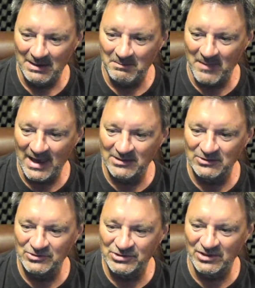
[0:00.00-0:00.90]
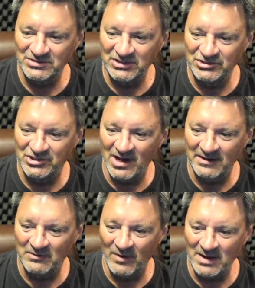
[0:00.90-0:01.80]
Matt, New Jersey.
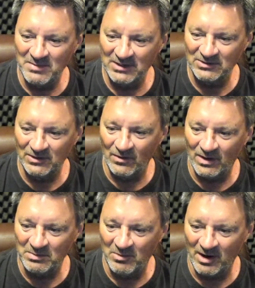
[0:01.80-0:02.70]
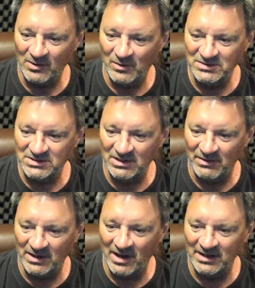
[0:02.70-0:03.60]
John in Rhinebeck, New York. Mark, what's
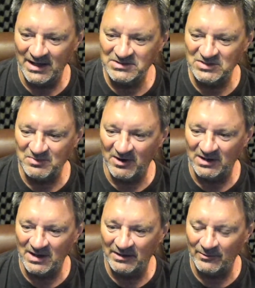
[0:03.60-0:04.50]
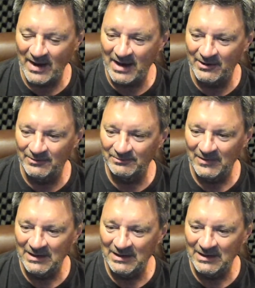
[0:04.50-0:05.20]
going on in Estes Park, Colorado?